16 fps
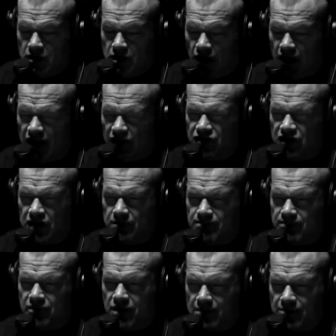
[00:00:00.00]
And I think
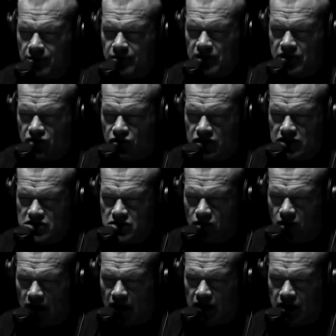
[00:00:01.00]
probably the reason
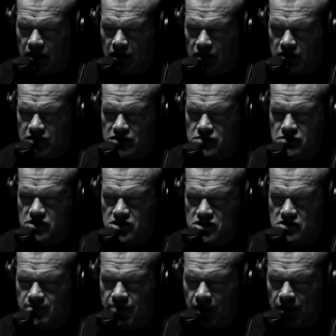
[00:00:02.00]
why this this
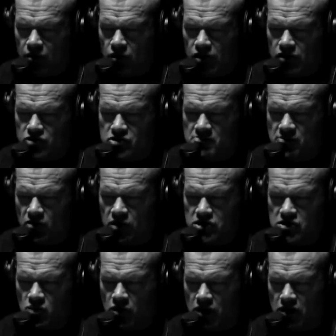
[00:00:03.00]
is probably one of those
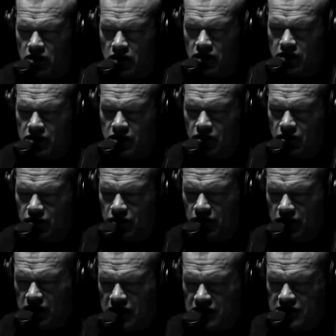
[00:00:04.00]
points where you know
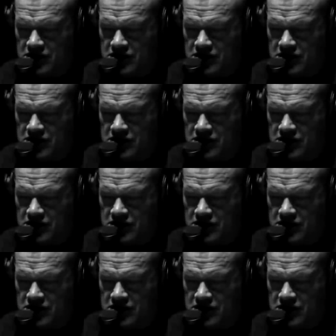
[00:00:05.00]
he